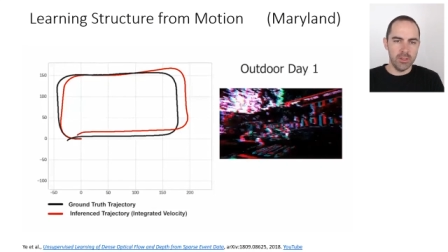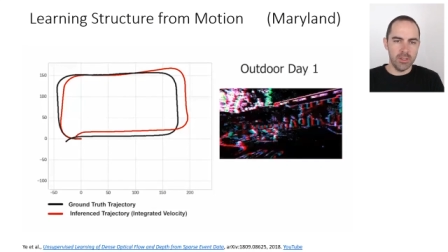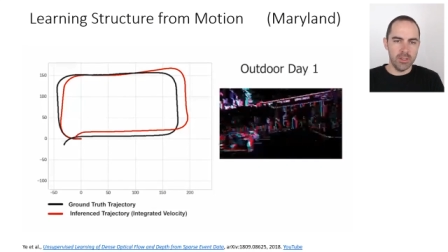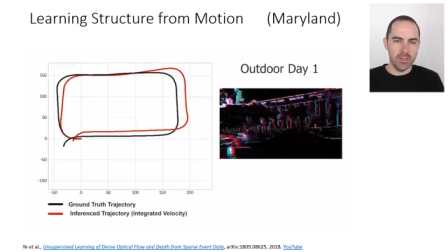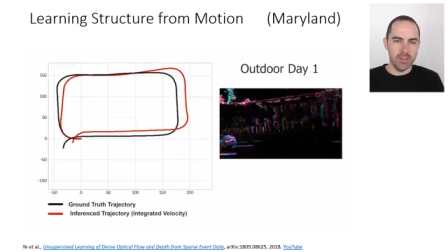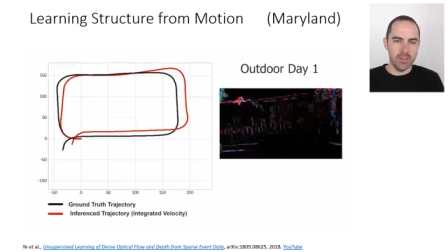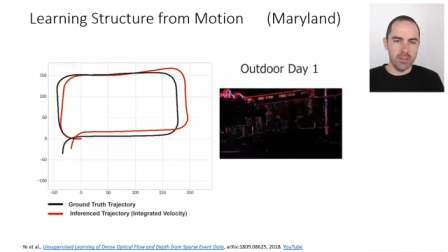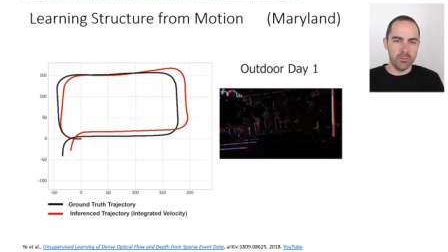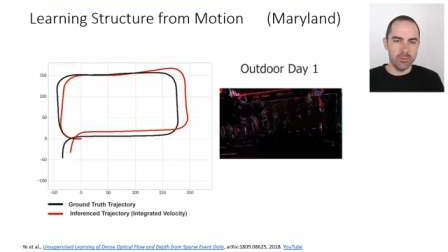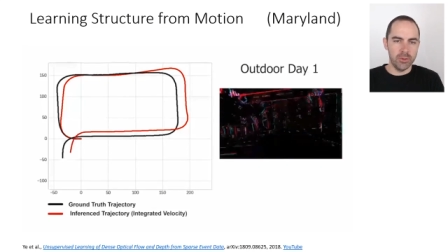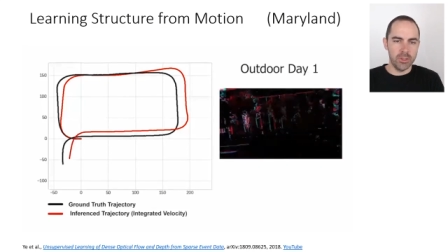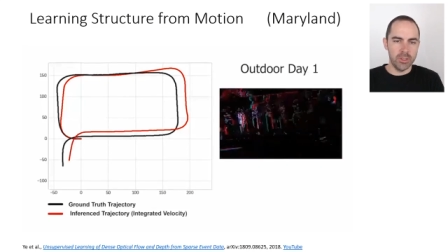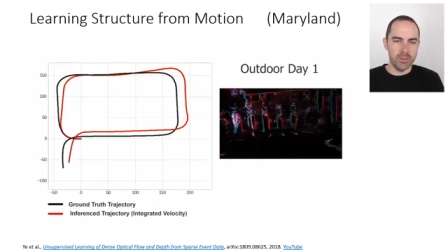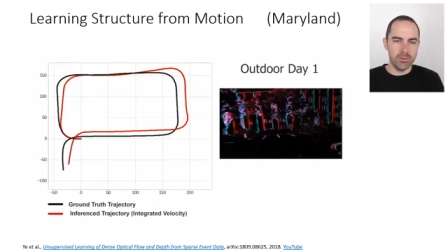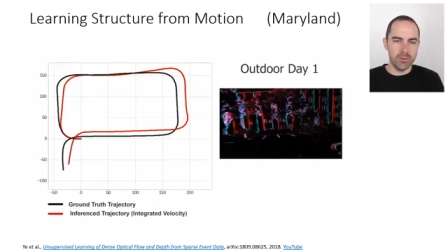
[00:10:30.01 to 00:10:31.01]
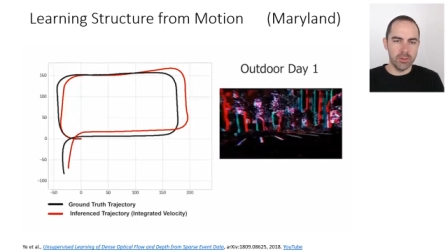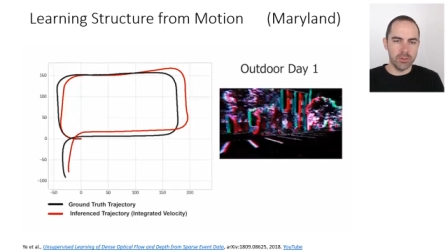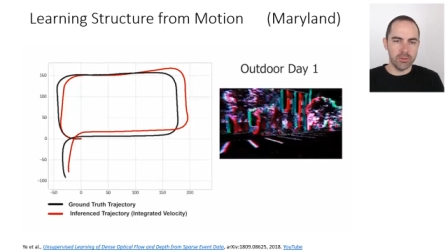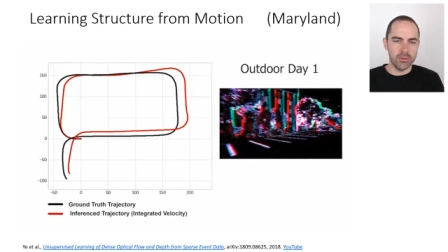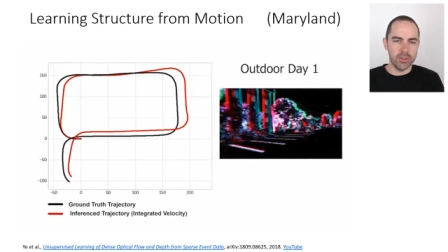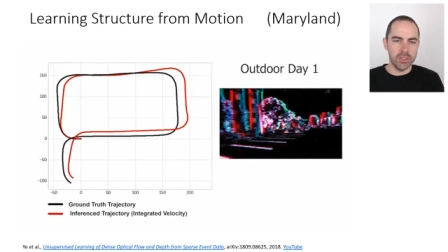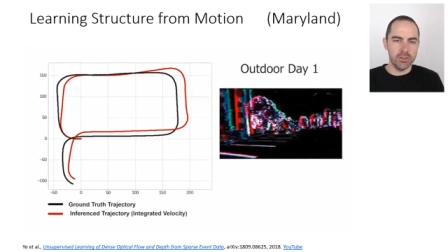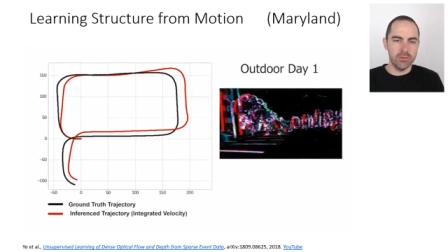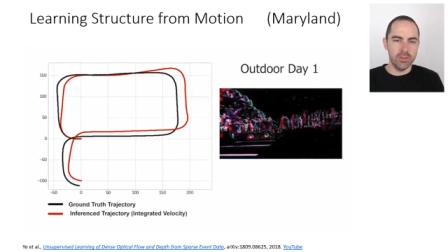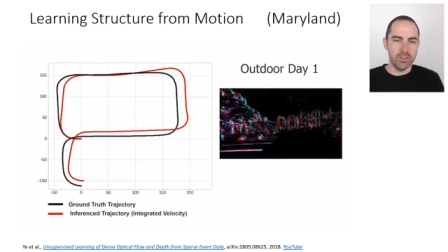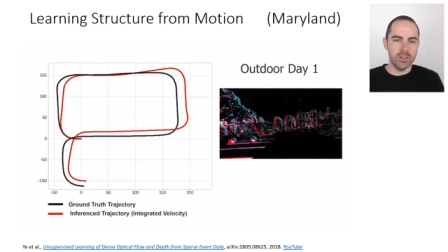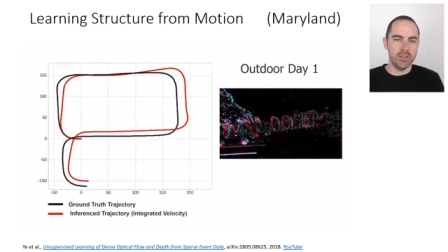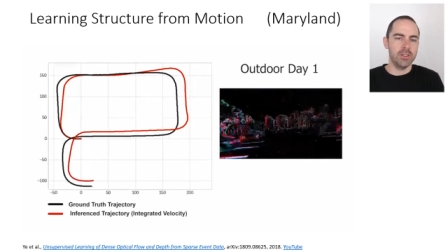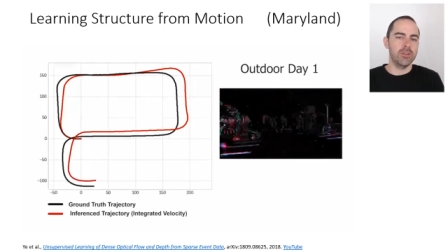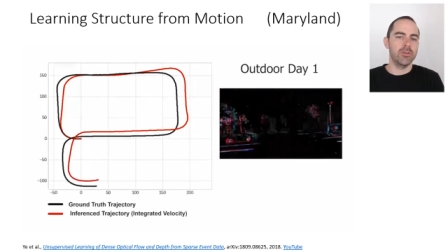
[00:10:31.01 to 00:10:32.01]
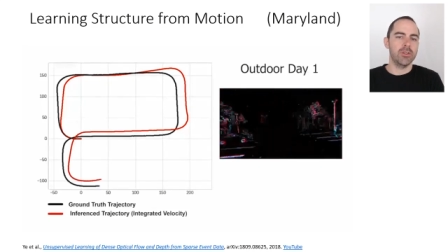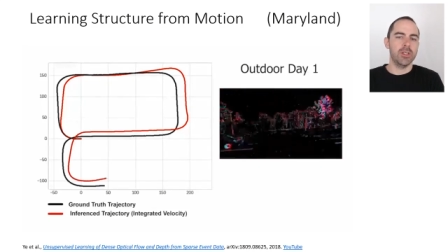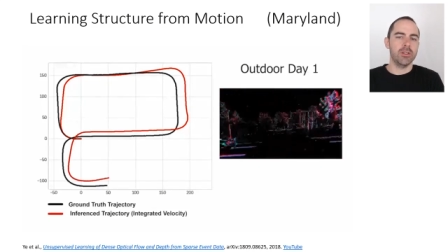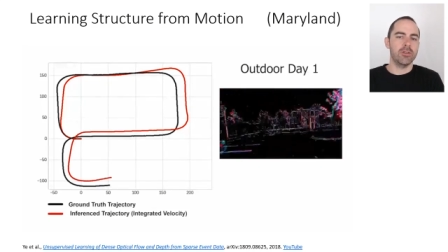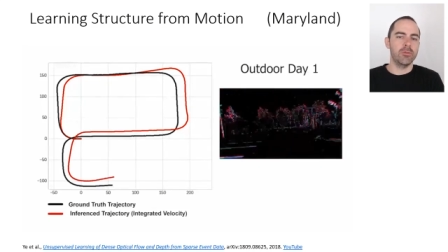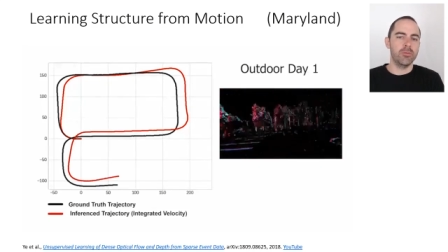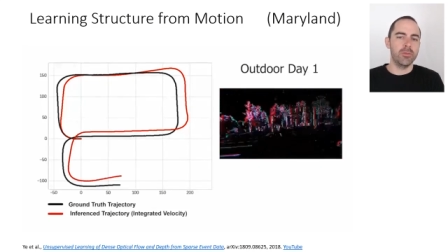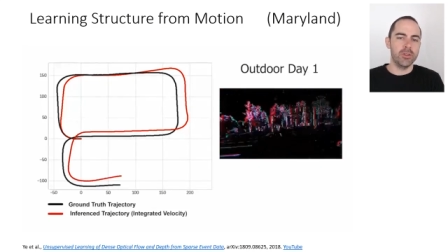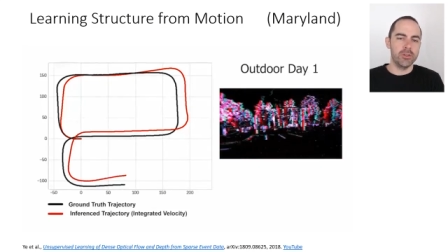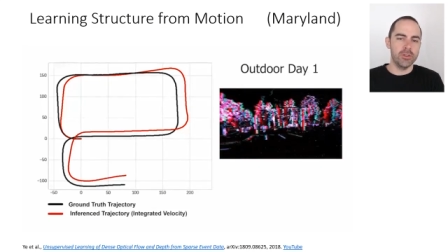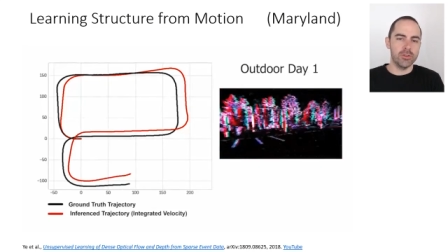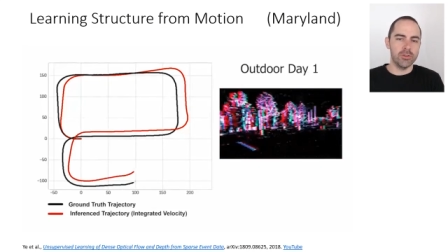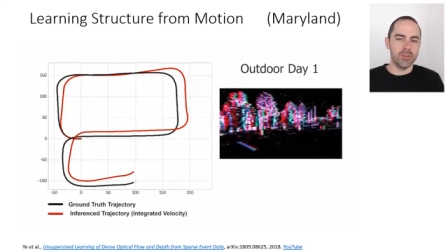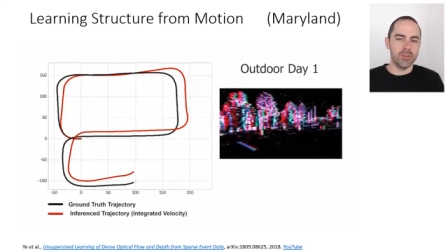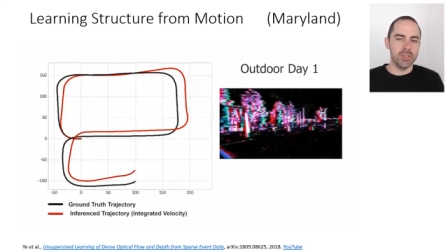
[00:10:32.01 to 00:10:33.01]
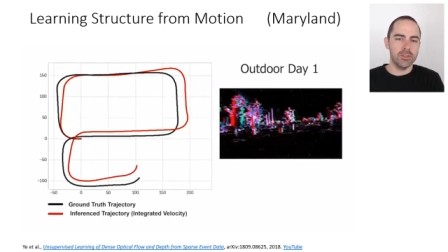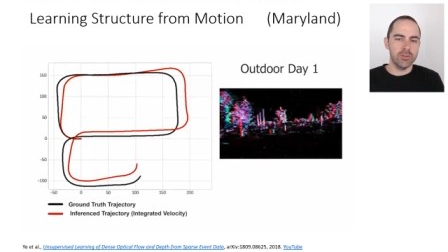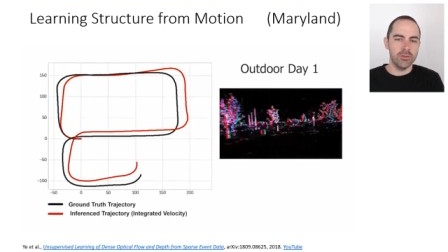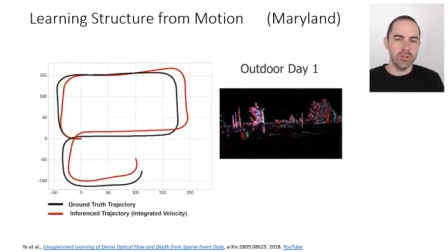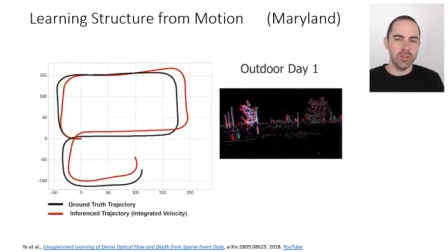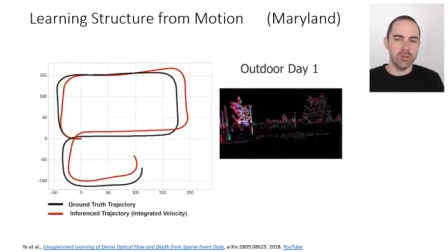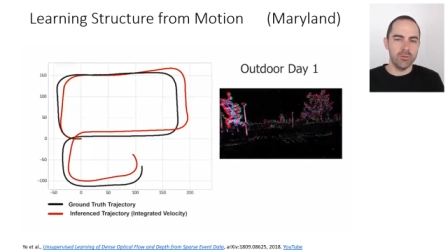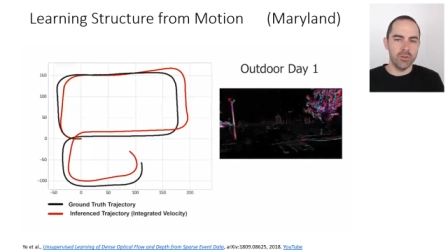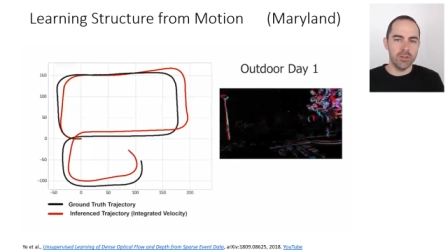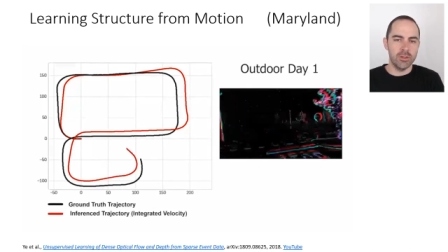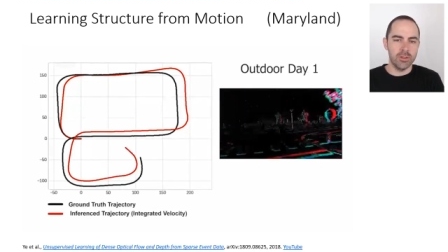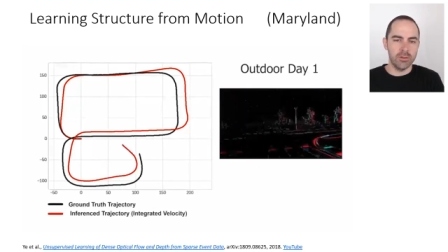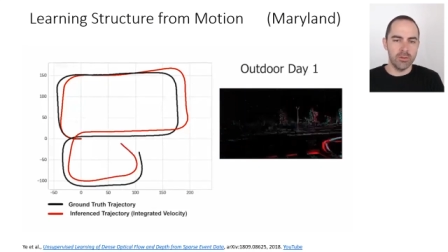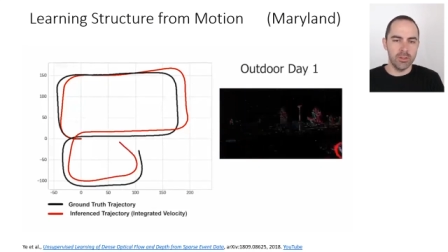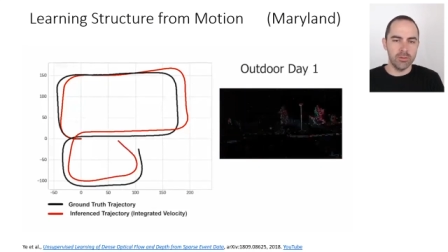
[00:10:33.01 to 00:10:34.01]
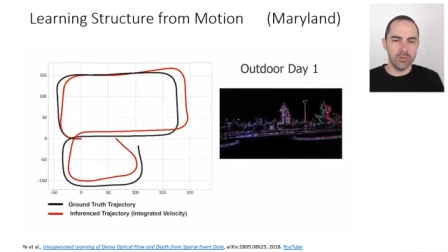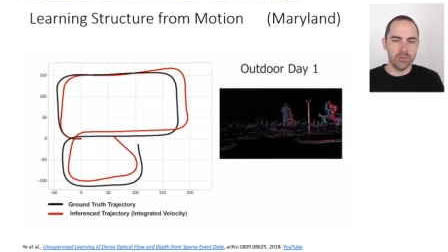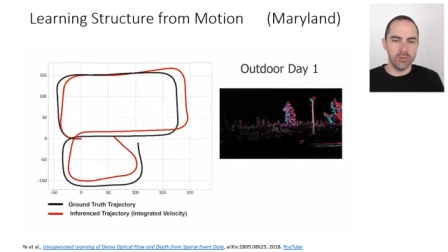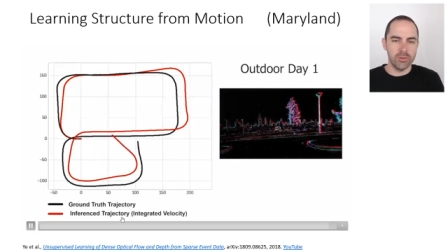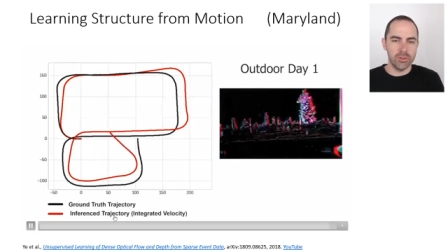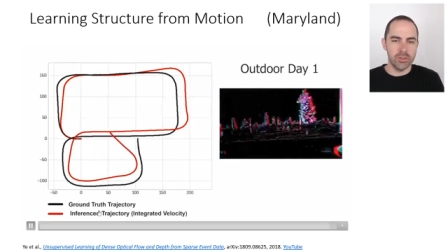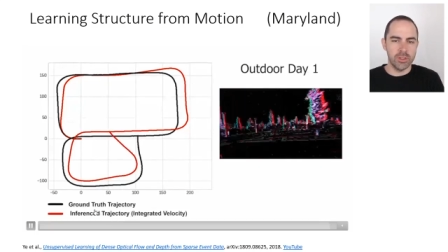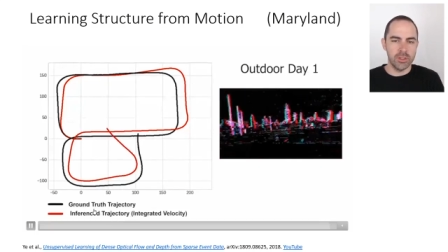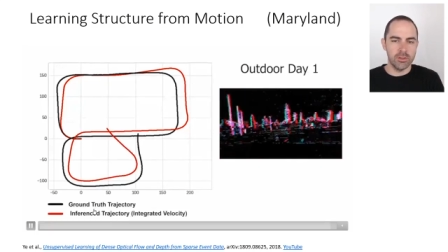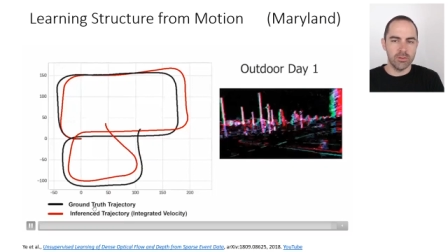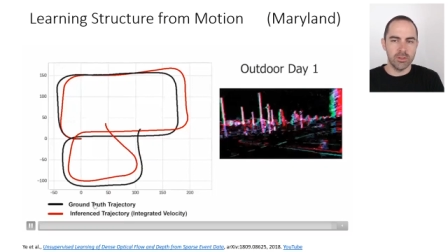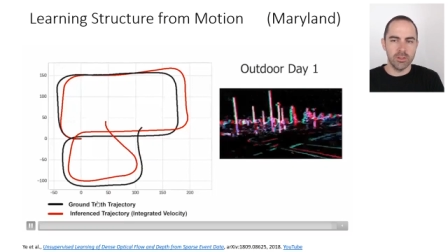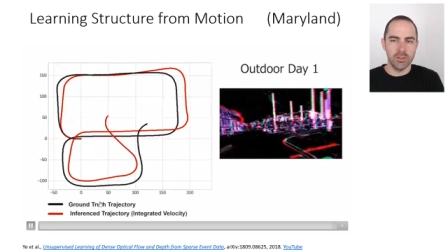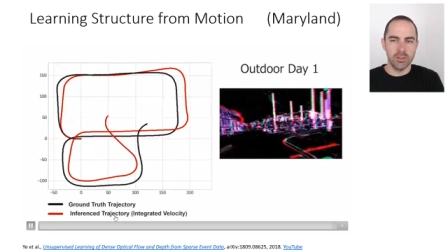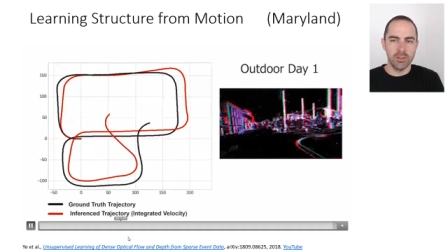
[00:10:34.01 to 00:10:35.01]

and that will give you a trajectory, and then you can compare the trajectory with the ground truth trajectory